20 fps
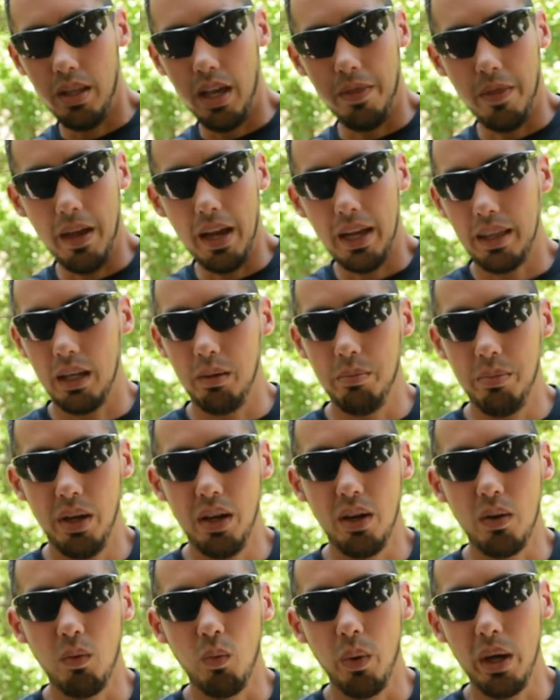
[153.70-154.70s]
they think they're
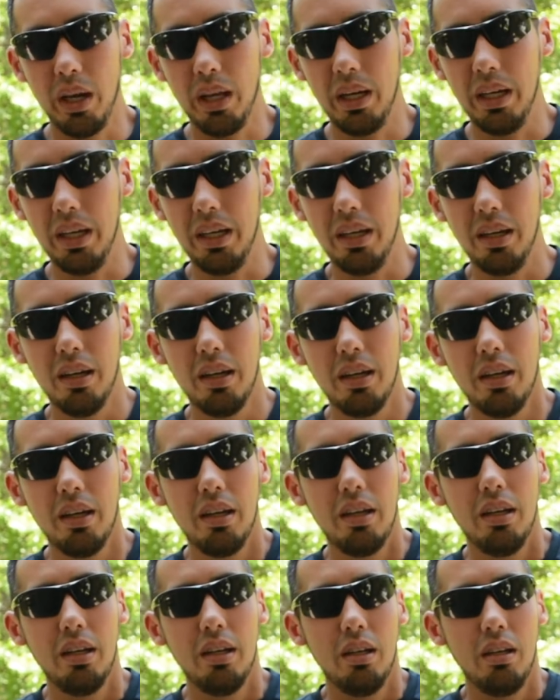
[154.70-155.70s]
being witty
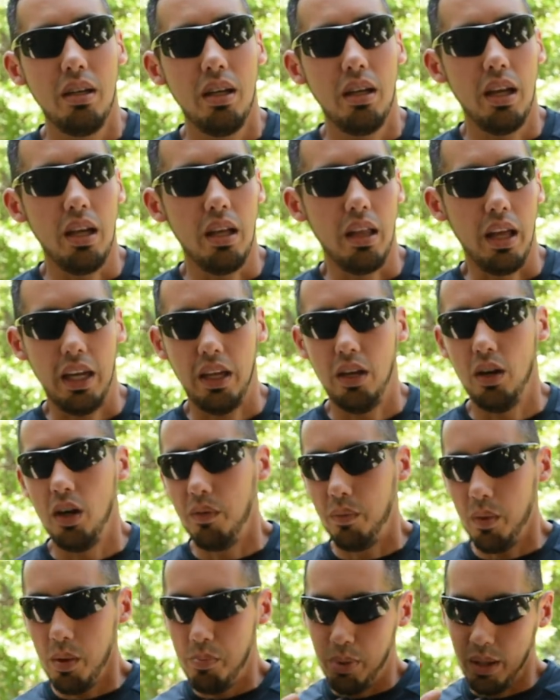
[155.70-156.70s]
and like you
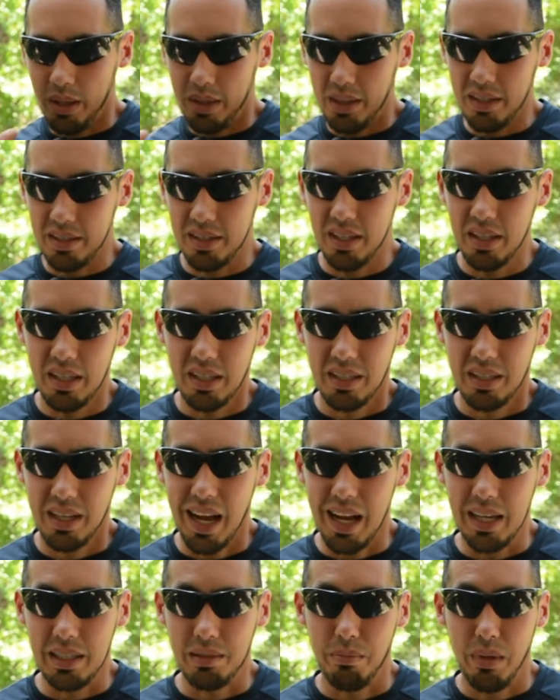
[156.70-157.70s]
know if we put this in this
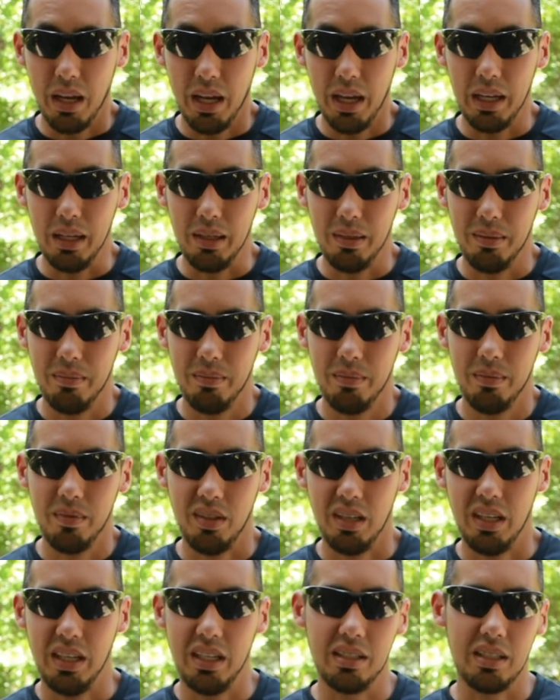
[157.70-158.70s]
guy's mind
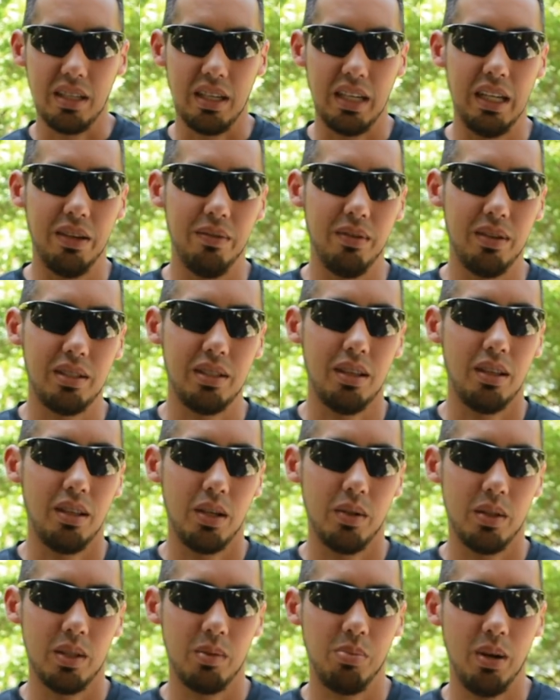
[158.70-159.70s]
he's going to give us the
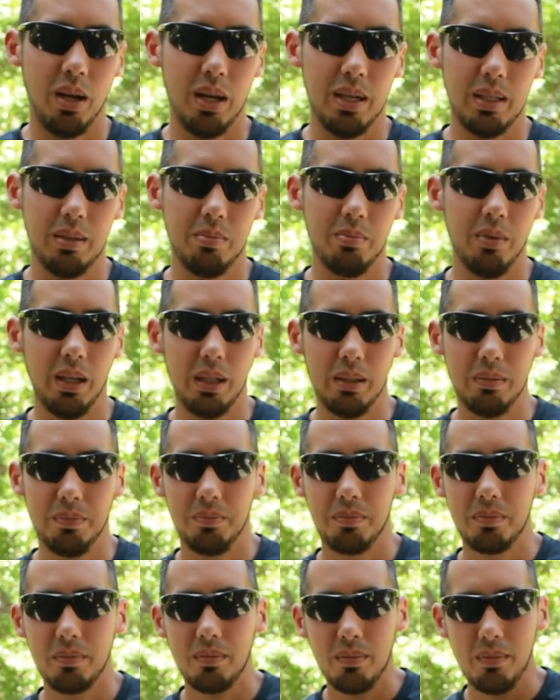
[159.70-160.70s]
lowest price but
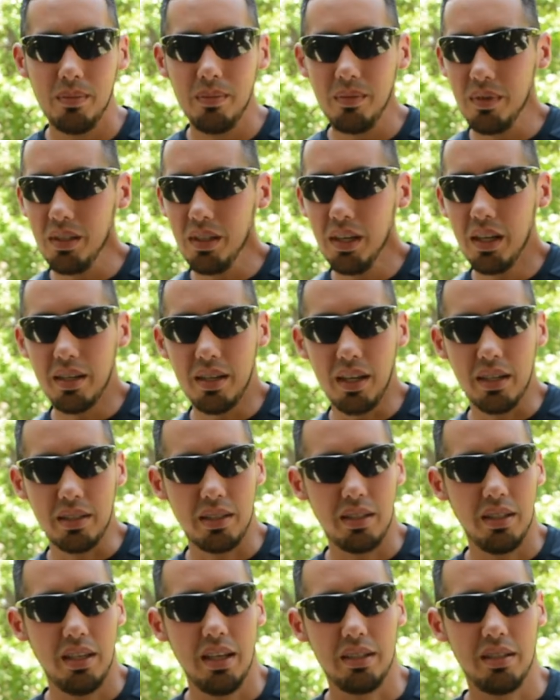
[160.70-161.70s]
it
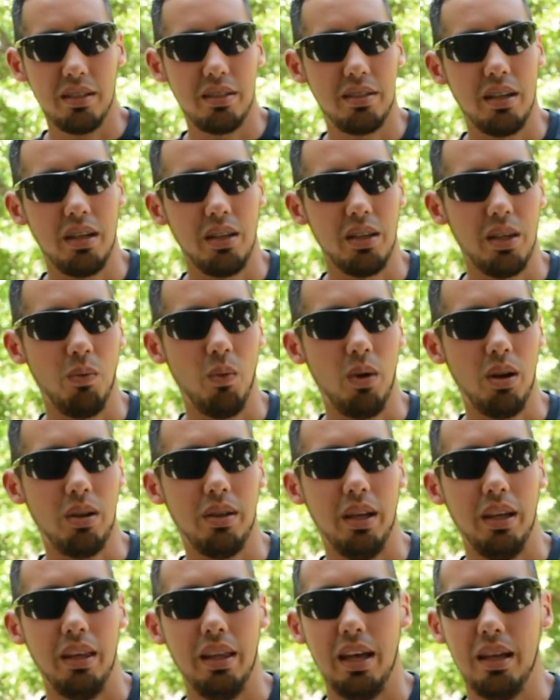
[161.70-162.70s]
doesn't necessarily
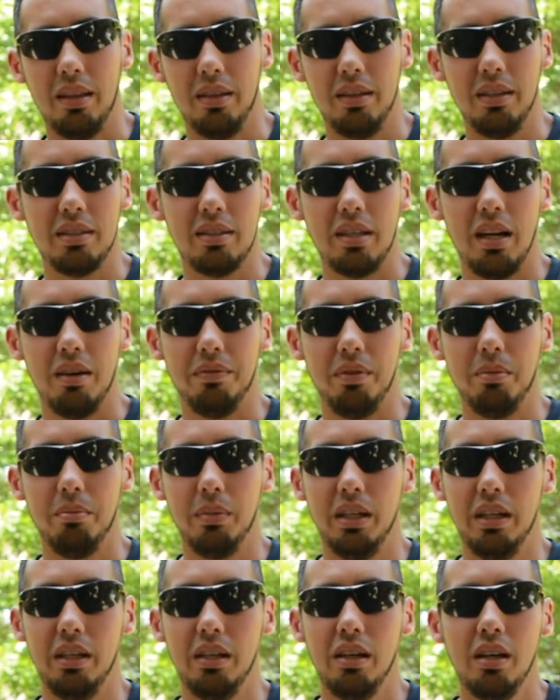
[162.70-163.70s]
work like that at least not for
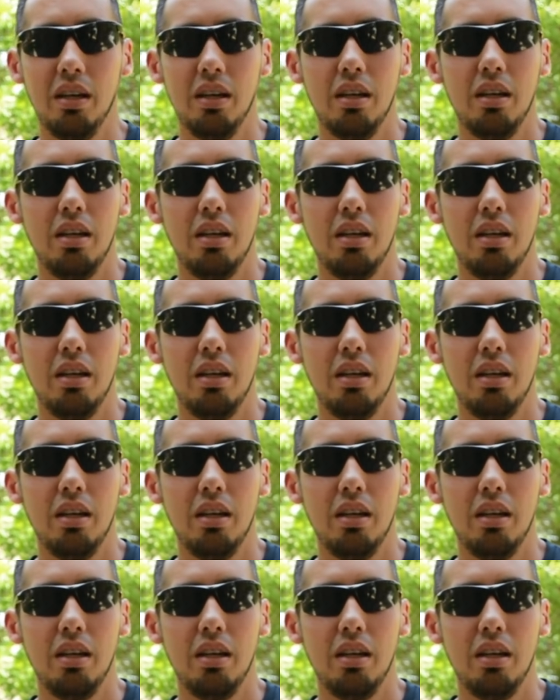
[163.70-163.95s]
me